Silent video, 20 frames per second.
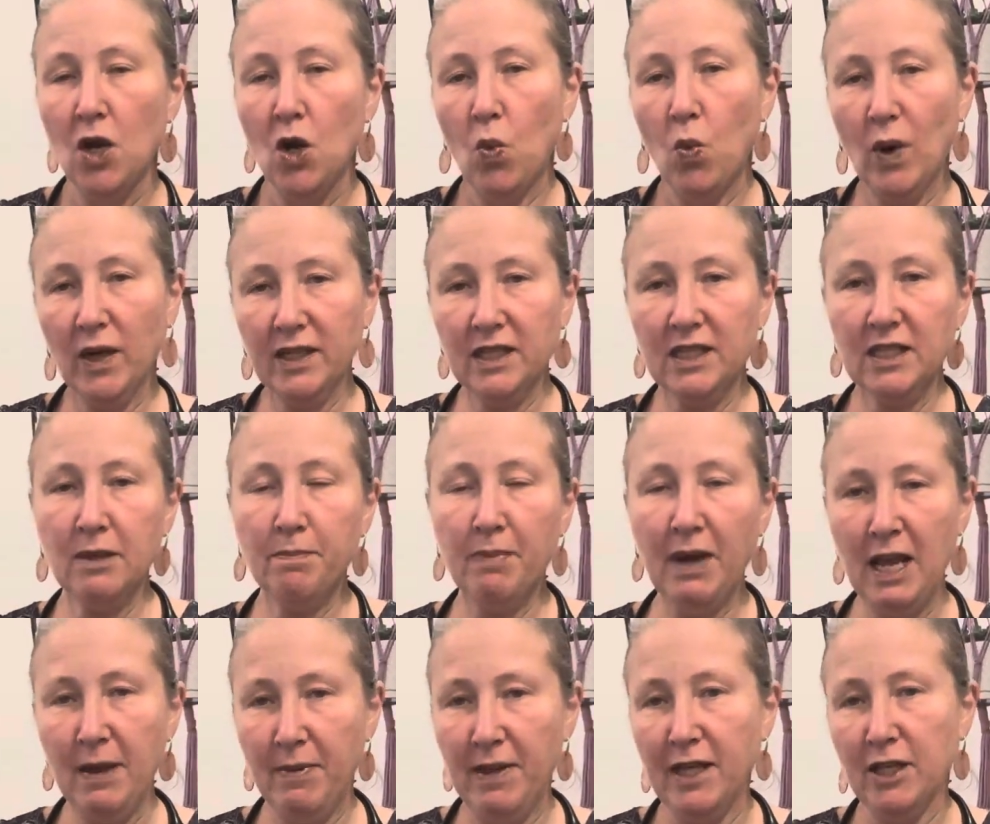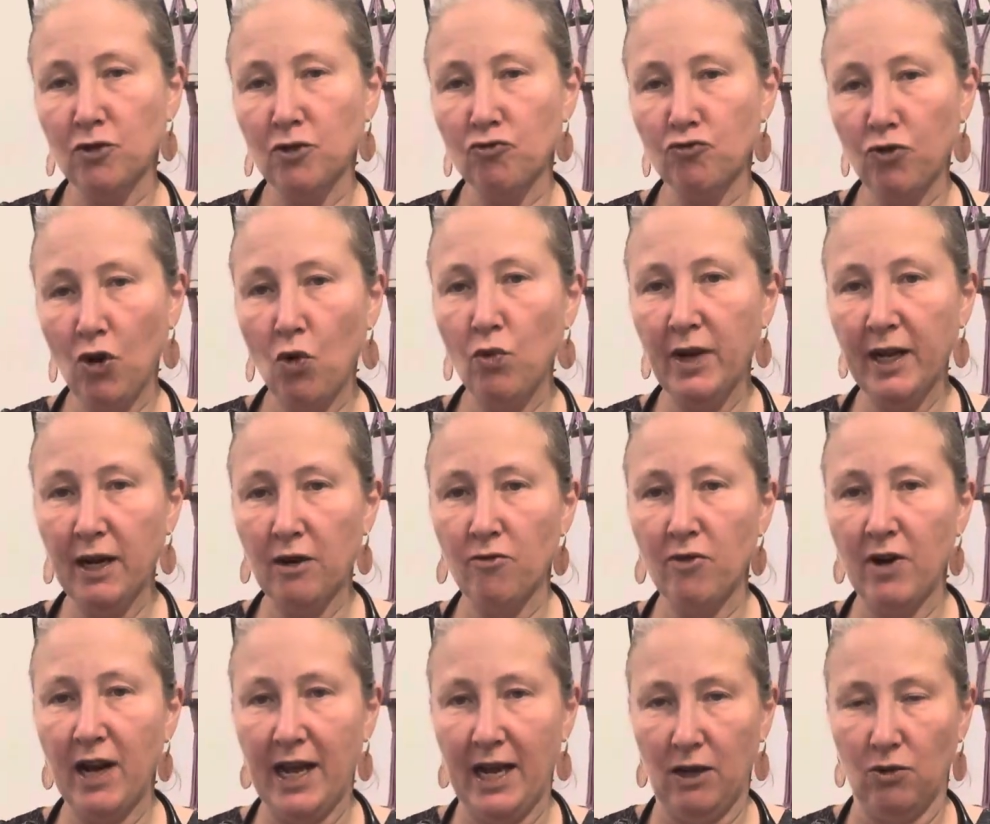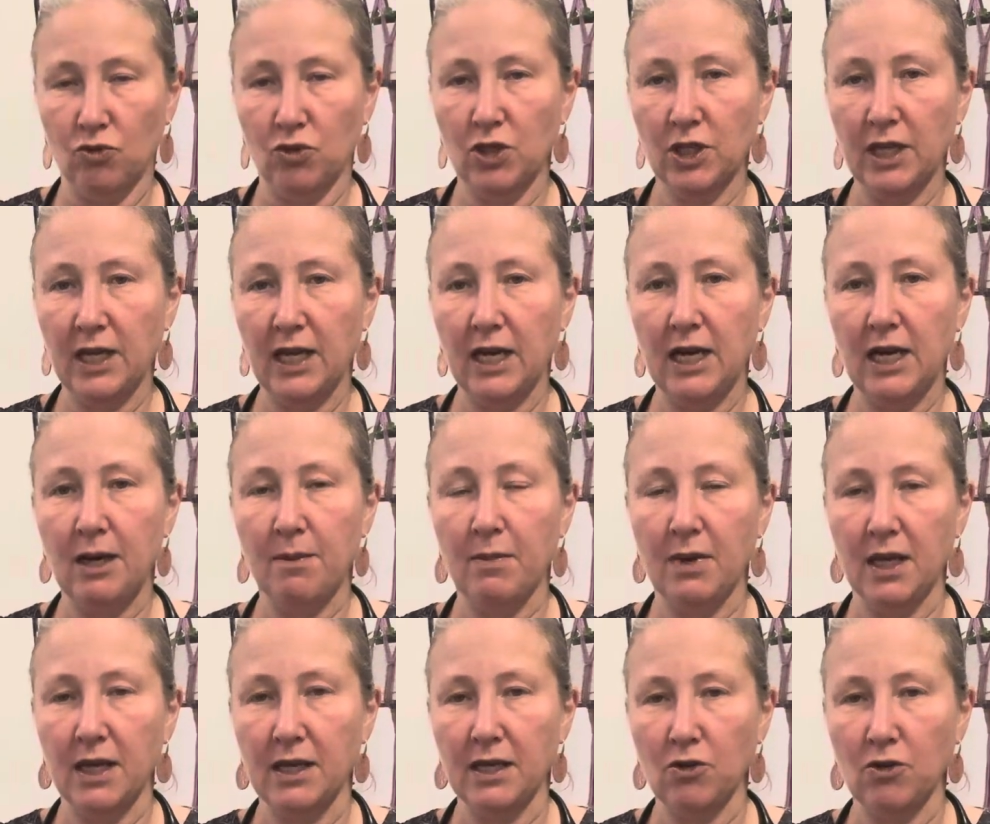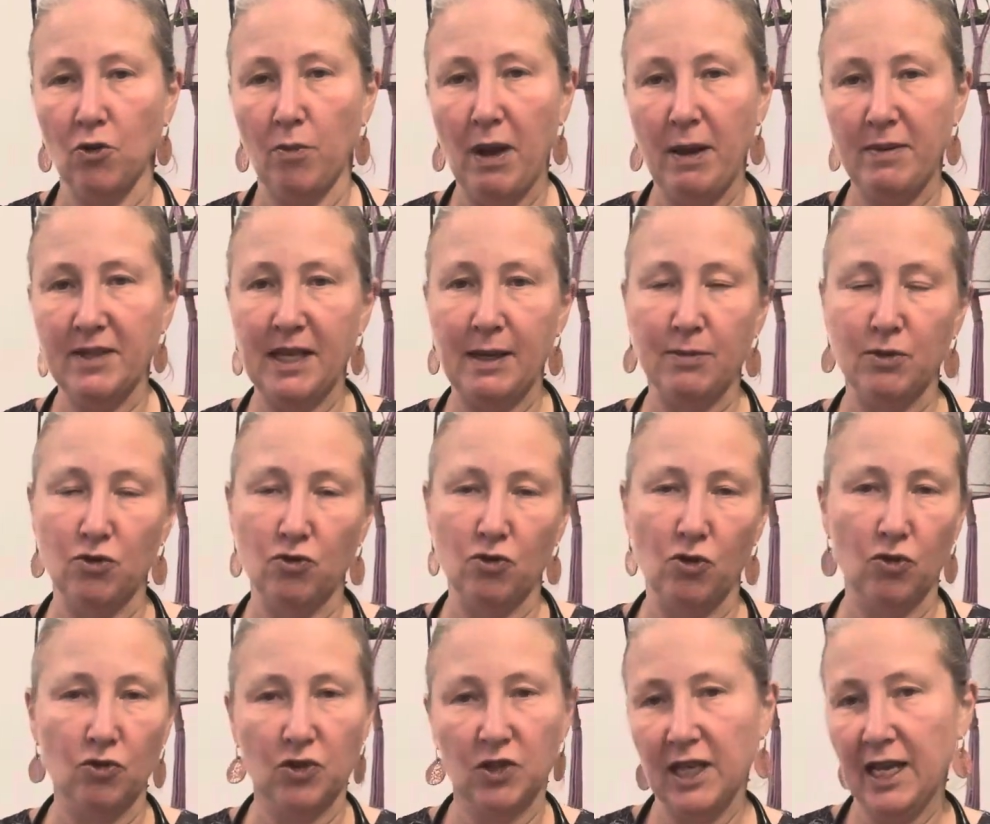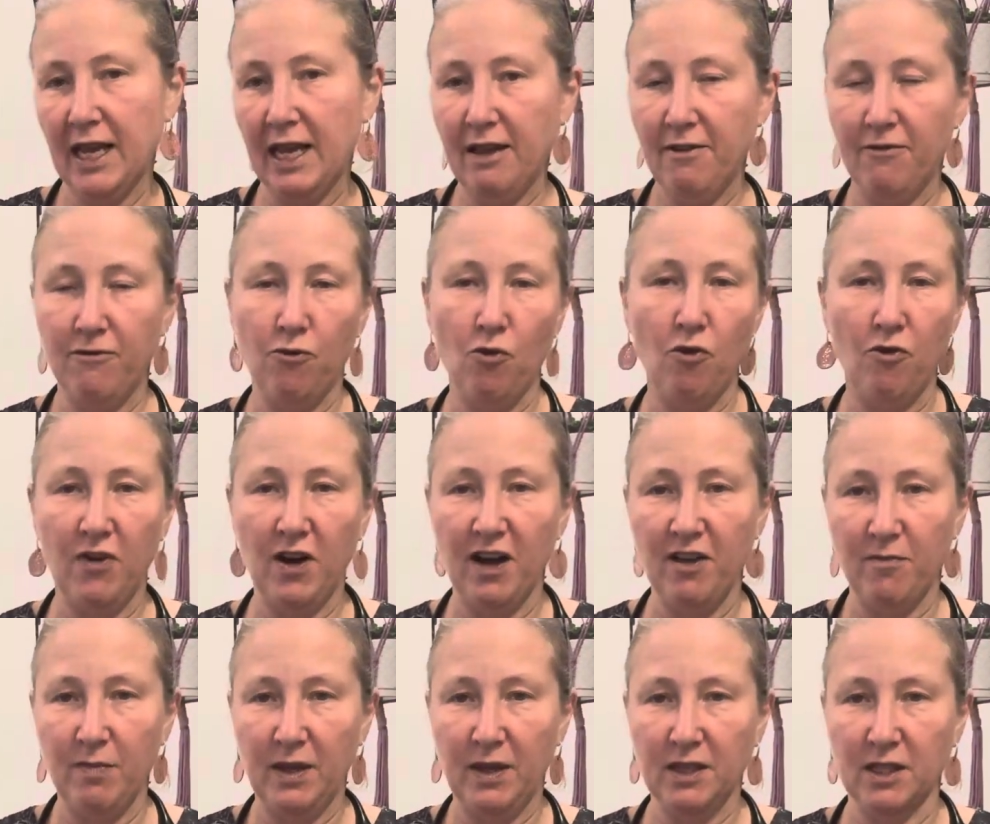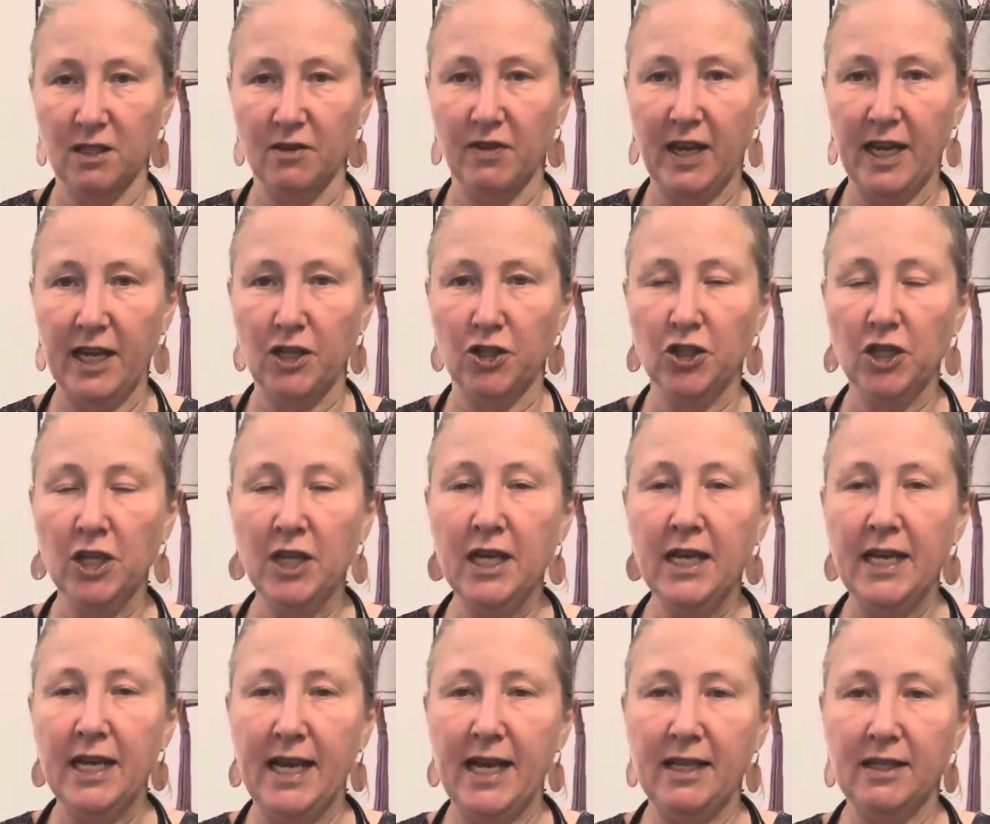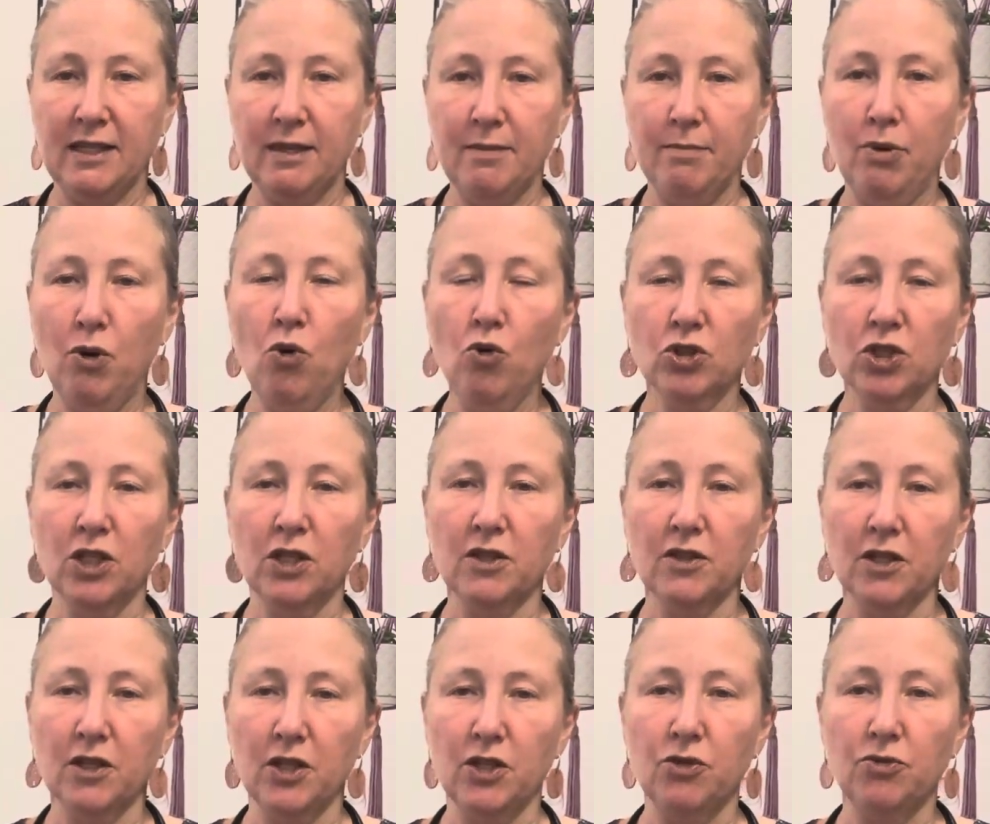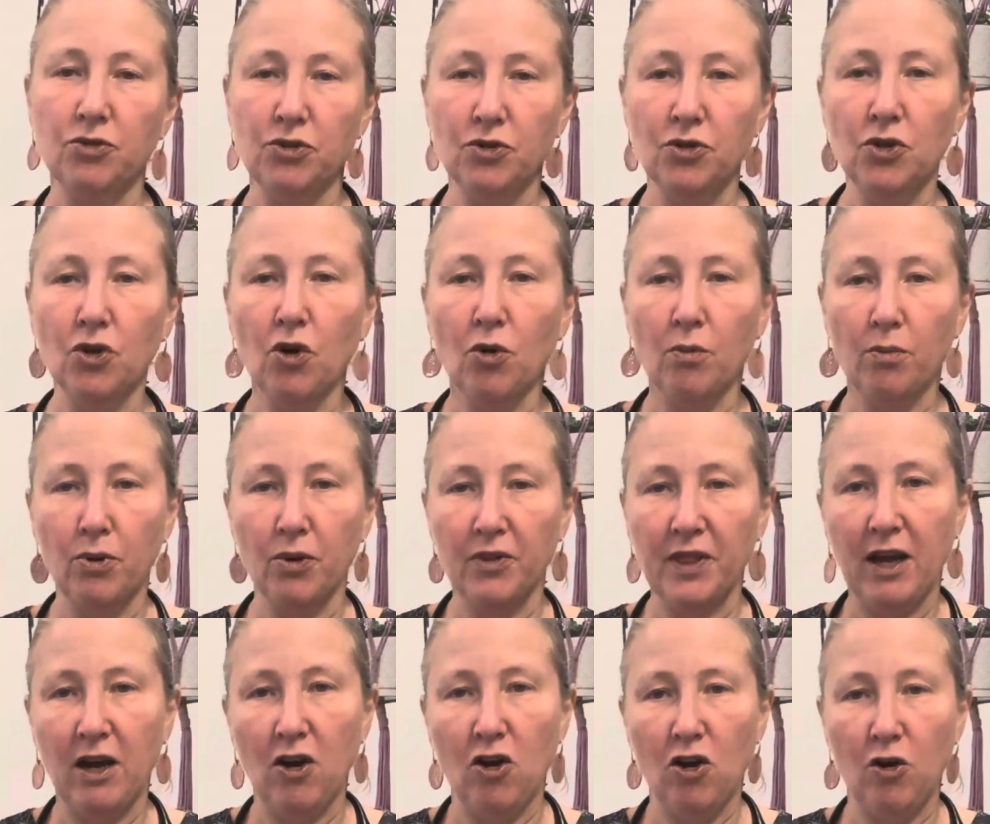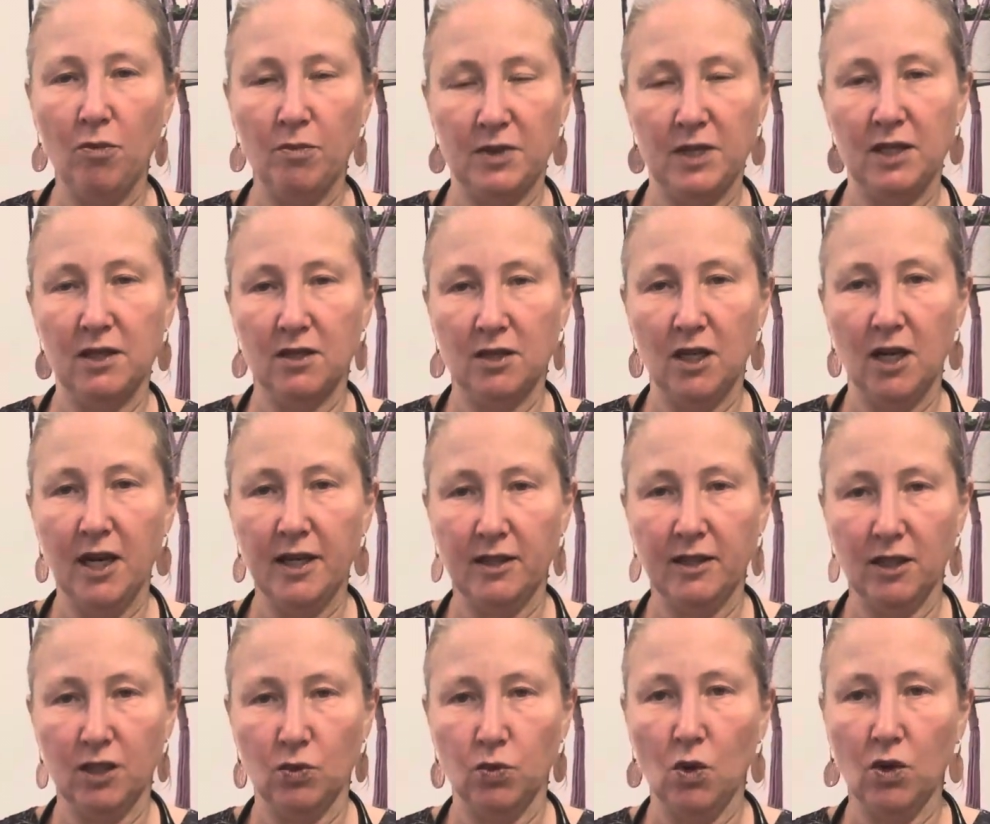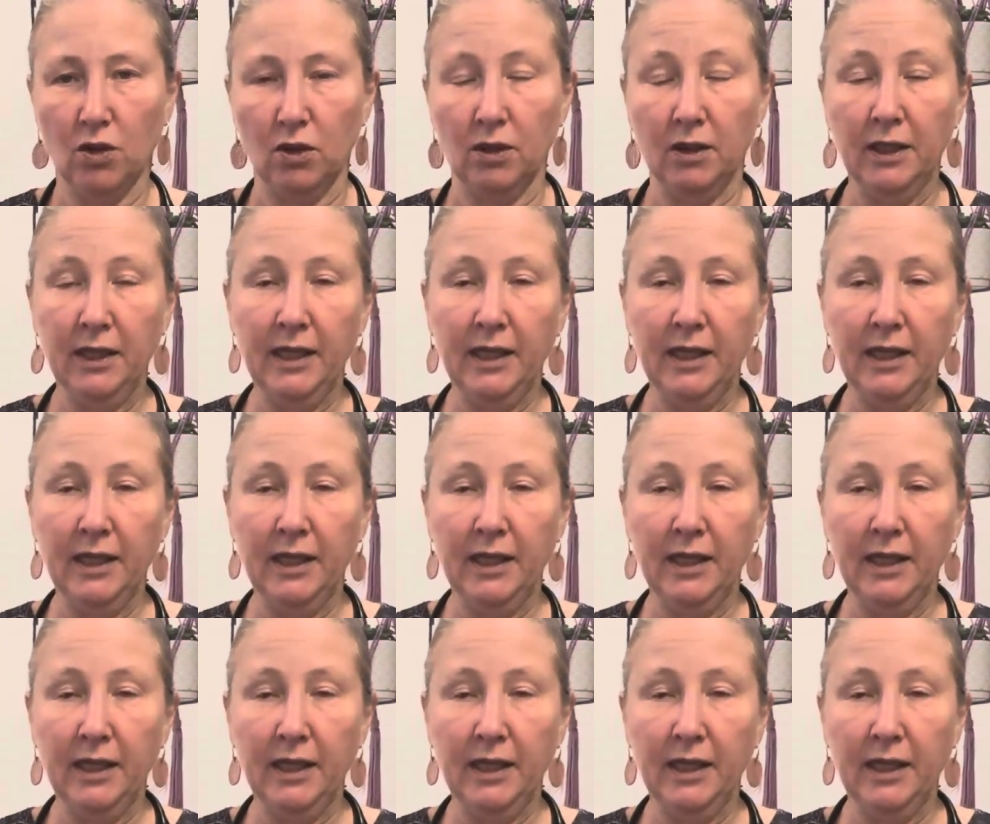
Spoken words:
Once the baby is rolling around, your baby's able to roll, say 4 or 5 months of age, it's important that you do not put their arms inside the swaddle.